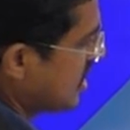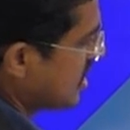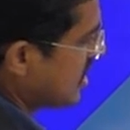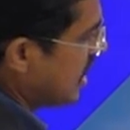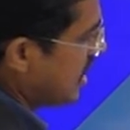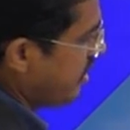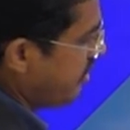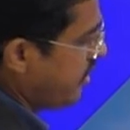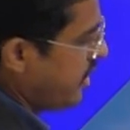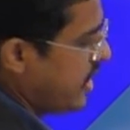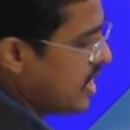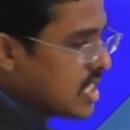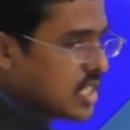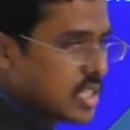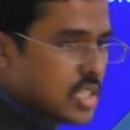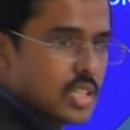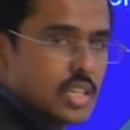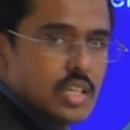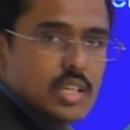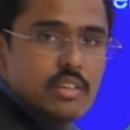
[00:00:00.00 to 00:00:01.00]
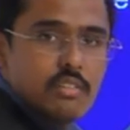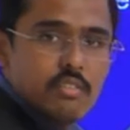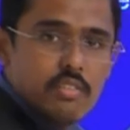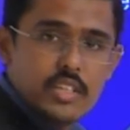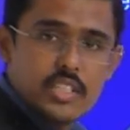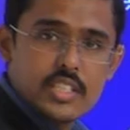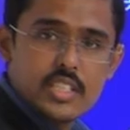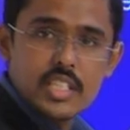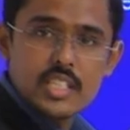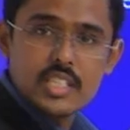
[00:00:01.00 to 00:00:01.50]
the surface
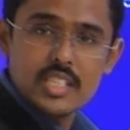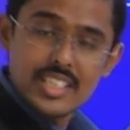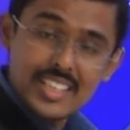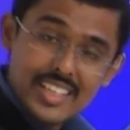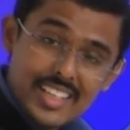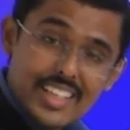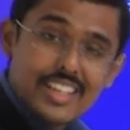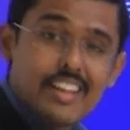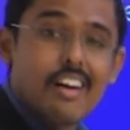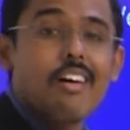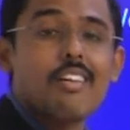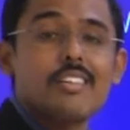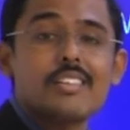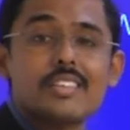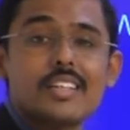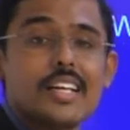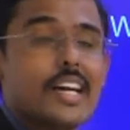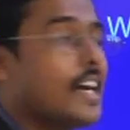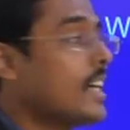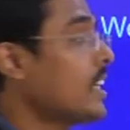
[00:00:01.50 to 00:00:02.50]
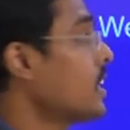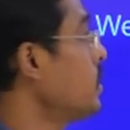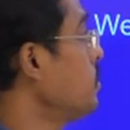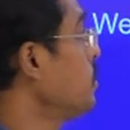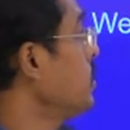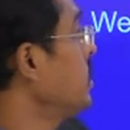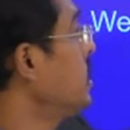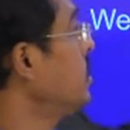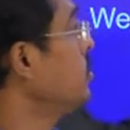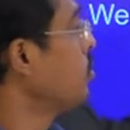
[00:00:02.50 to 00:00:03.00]
which is in contact
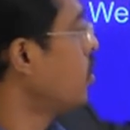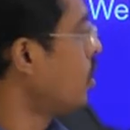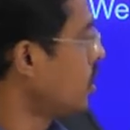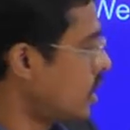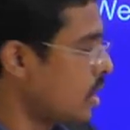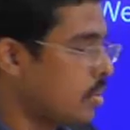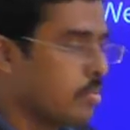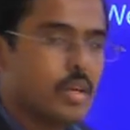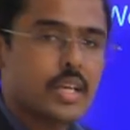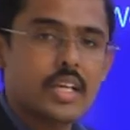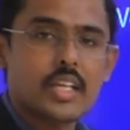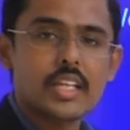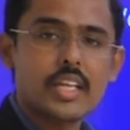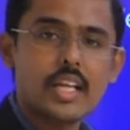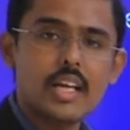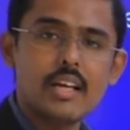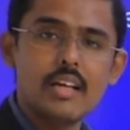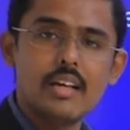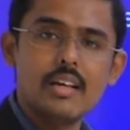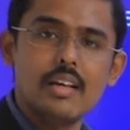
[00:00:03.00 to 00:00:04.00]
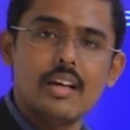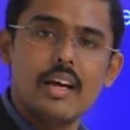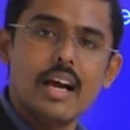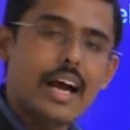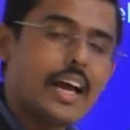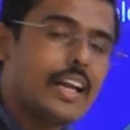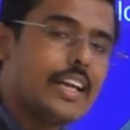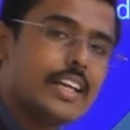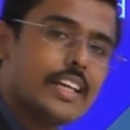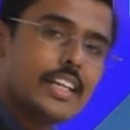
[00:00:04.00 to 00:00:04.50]
with the mortar material
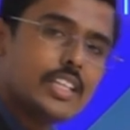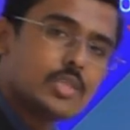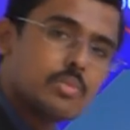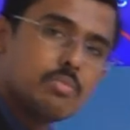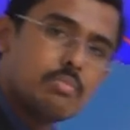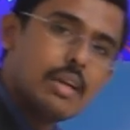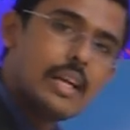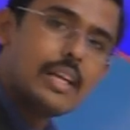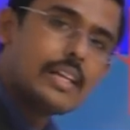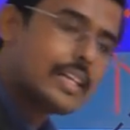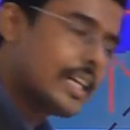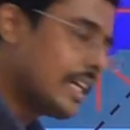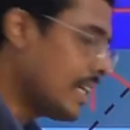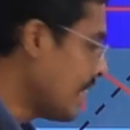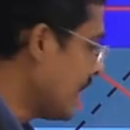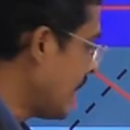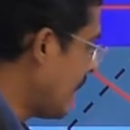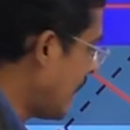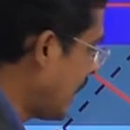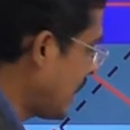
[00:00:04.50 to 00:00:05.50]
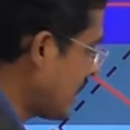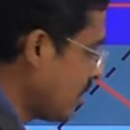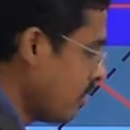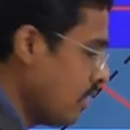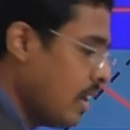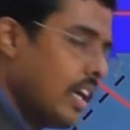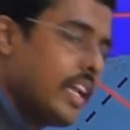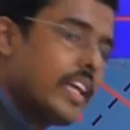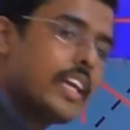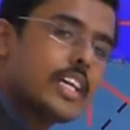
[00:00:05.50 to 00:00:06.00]
and it is melted and the
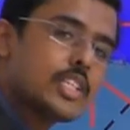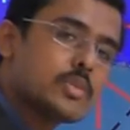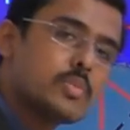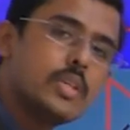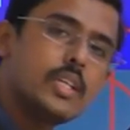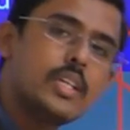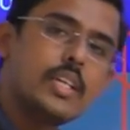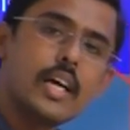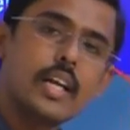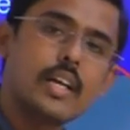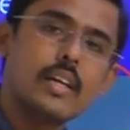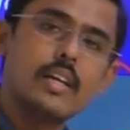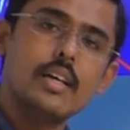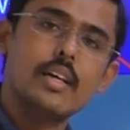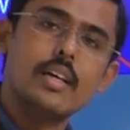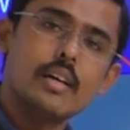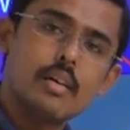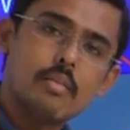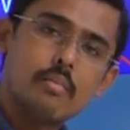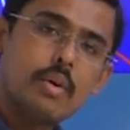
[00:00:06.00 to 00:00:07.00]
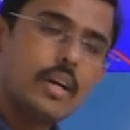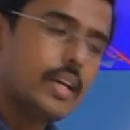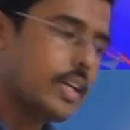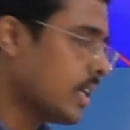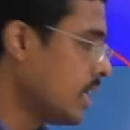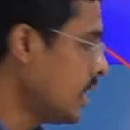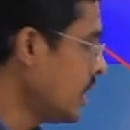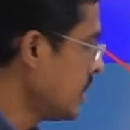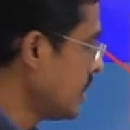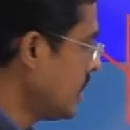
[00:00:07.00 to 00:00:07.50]
welding has been done. But
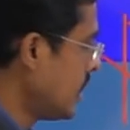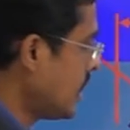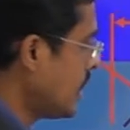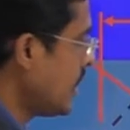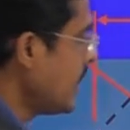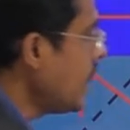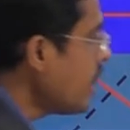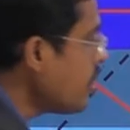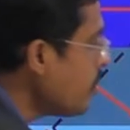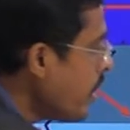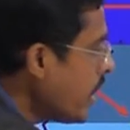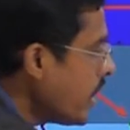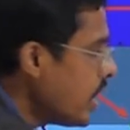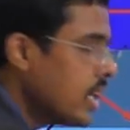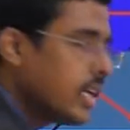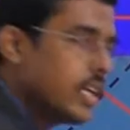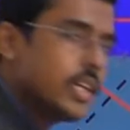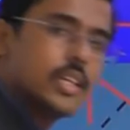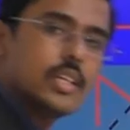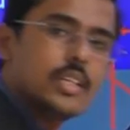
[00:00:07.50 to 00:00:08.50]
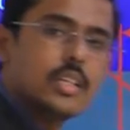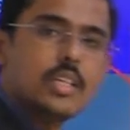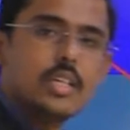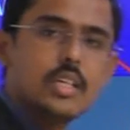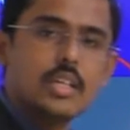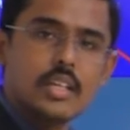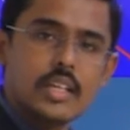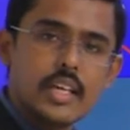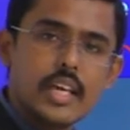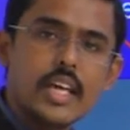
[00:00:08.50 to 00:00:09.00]
the nearby
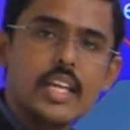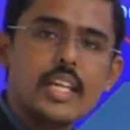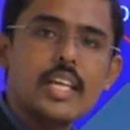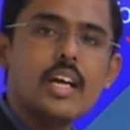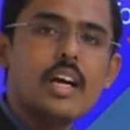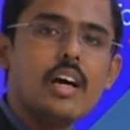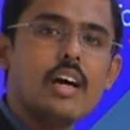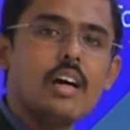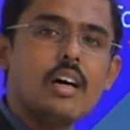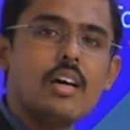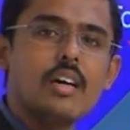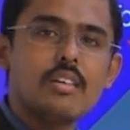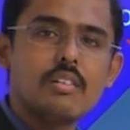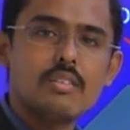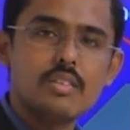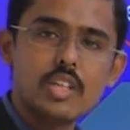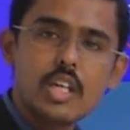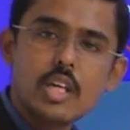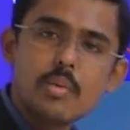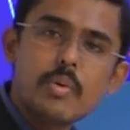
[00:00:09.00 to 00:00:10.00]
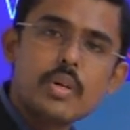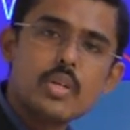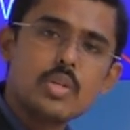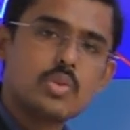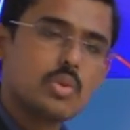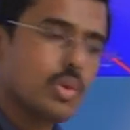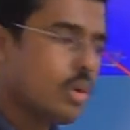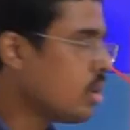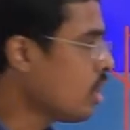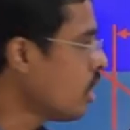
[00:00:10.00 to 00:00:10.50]
area, nearby
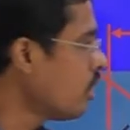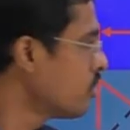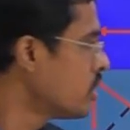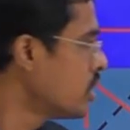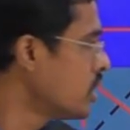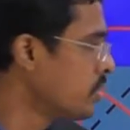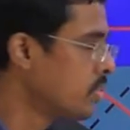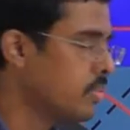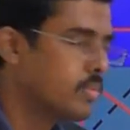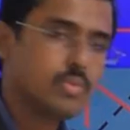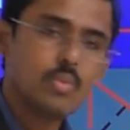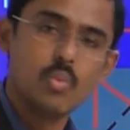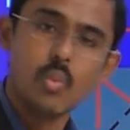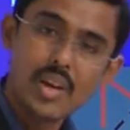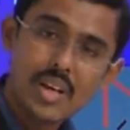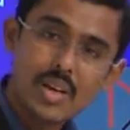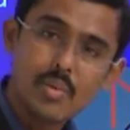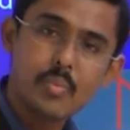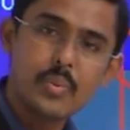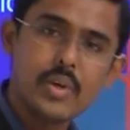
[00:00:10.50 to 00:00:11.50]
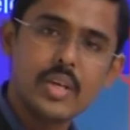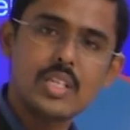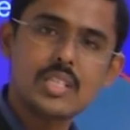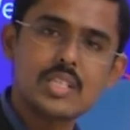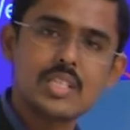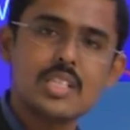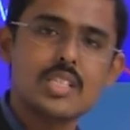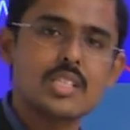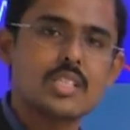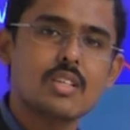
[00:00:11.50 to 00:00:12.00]
zone of the
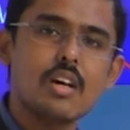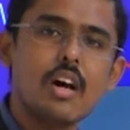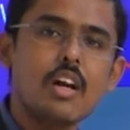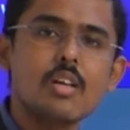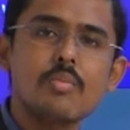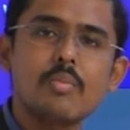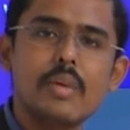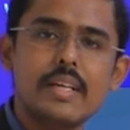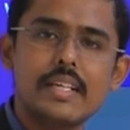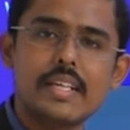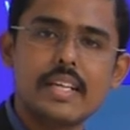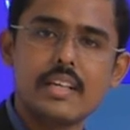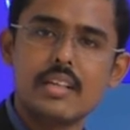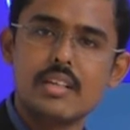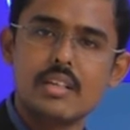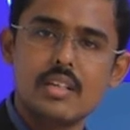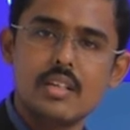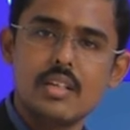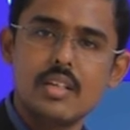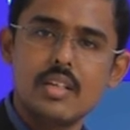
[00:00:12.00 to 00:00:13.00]
workpiece, it's not melted.